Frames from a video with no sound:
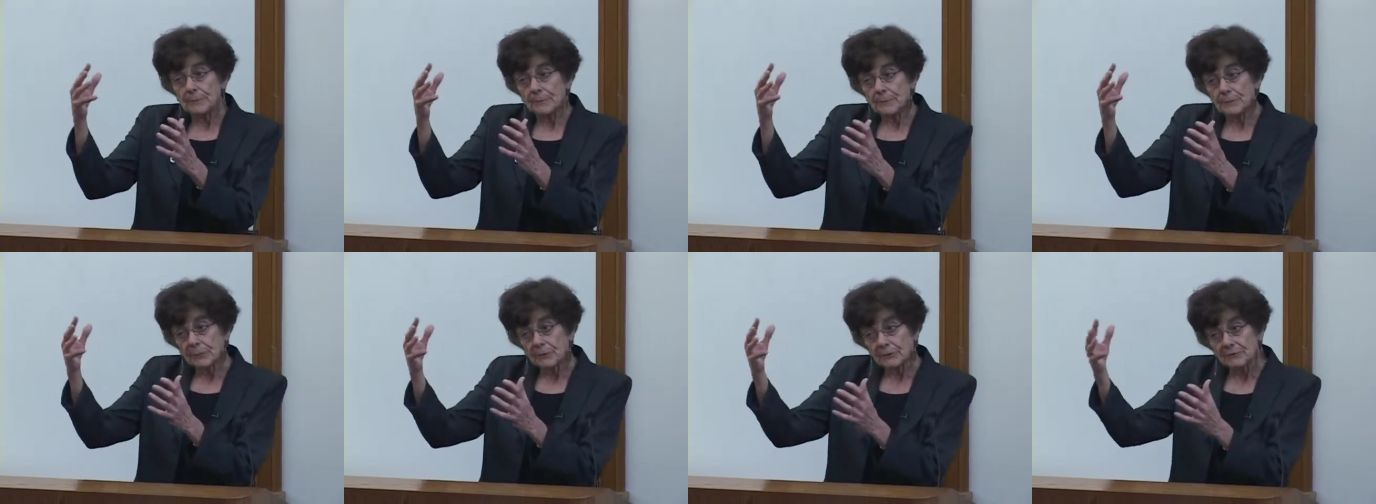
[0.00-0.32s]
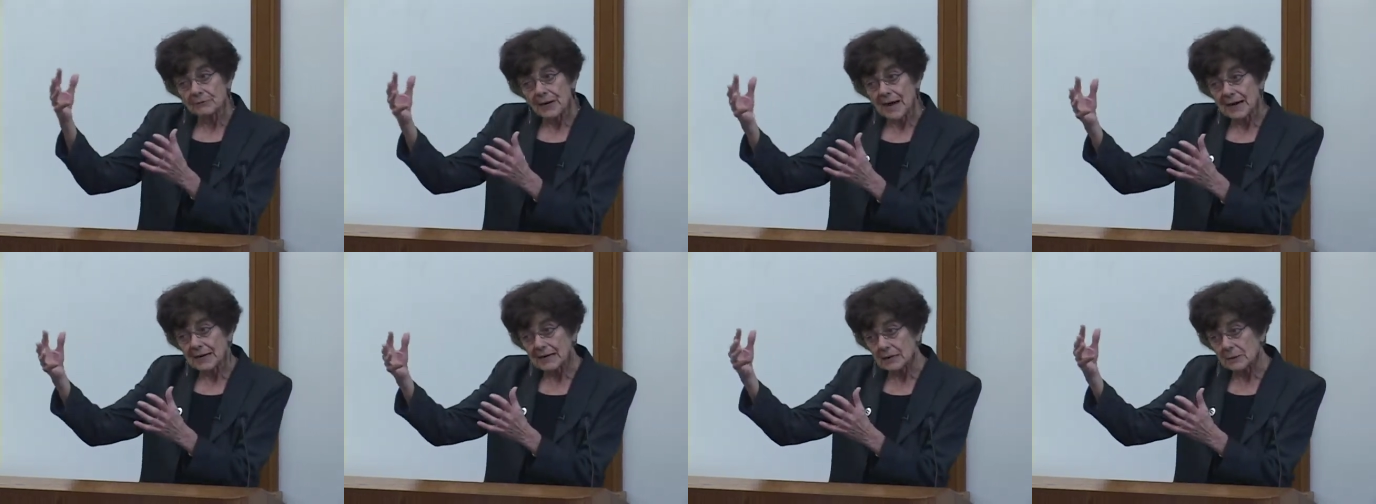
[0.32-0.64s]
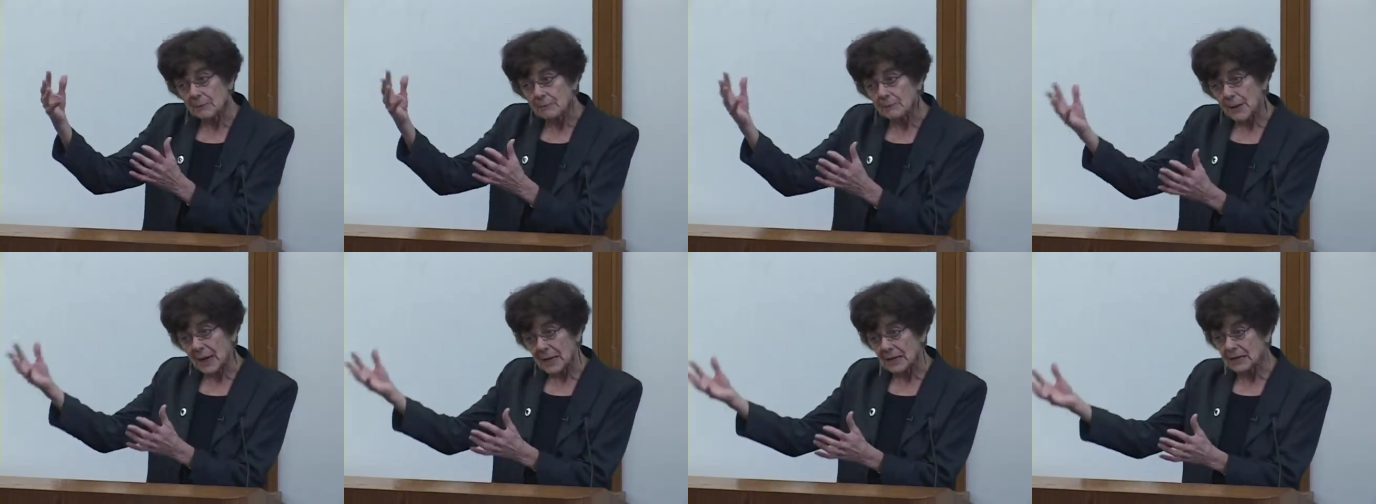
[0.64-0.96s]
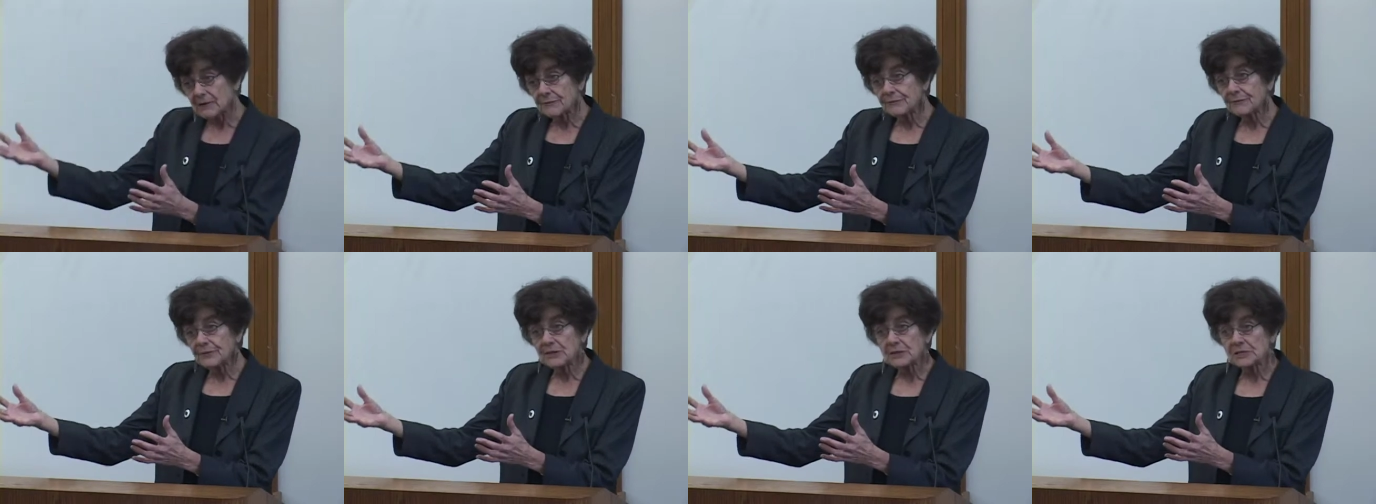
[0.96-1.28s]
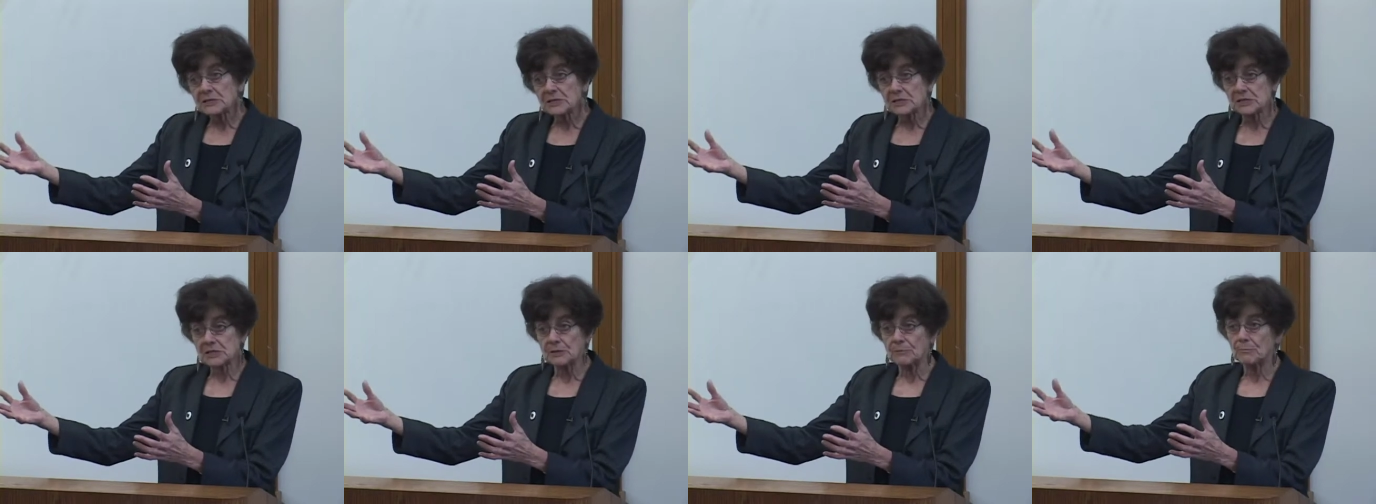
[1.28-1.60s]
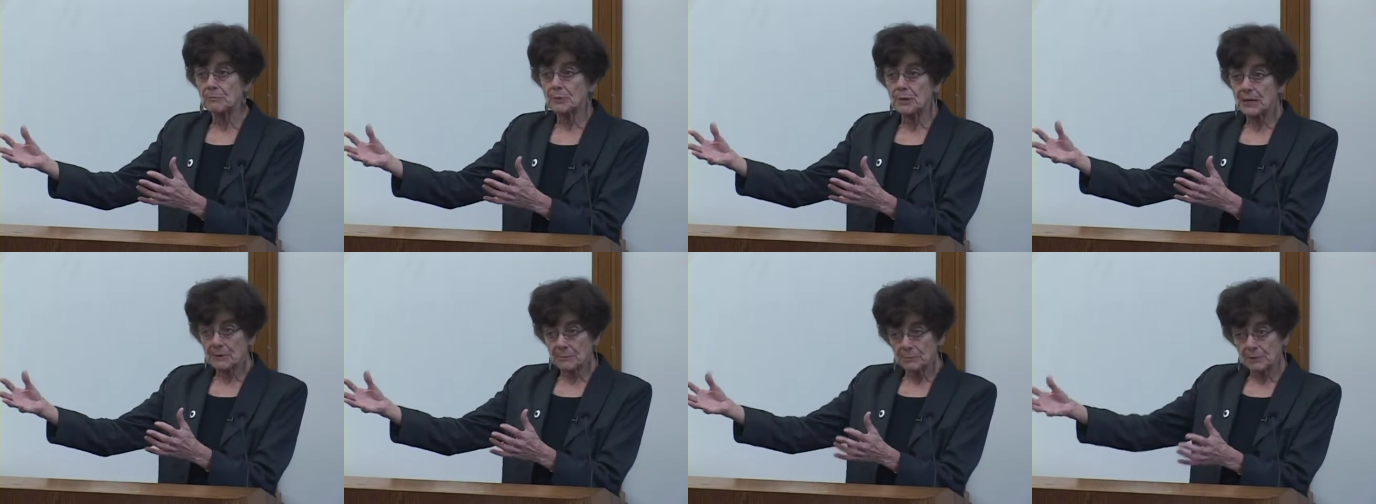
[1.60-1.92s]
providing benefits to
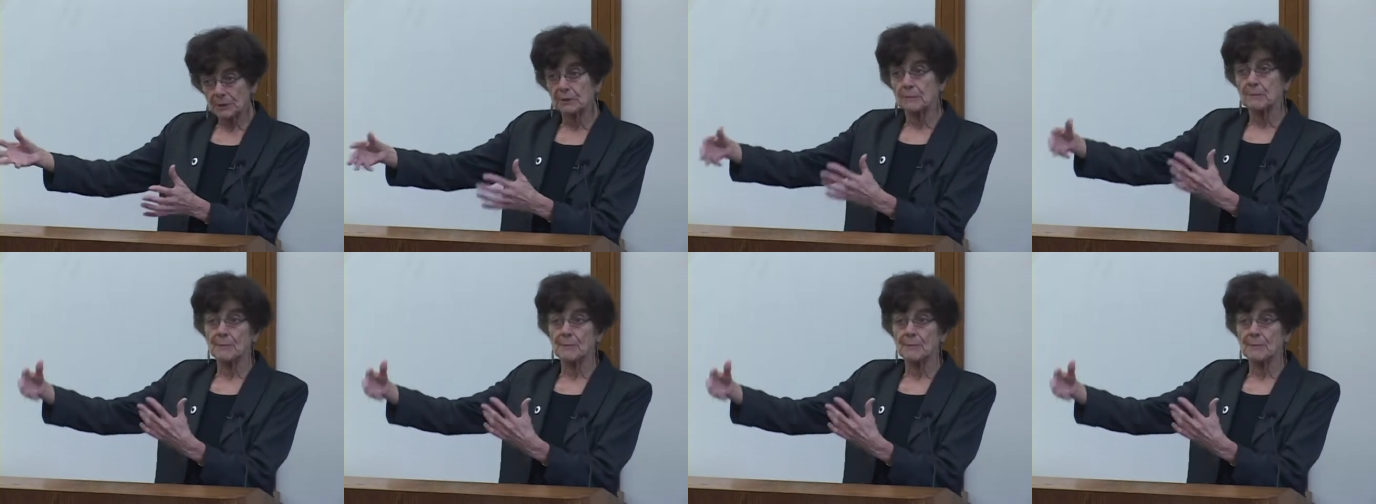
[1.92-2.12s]
people,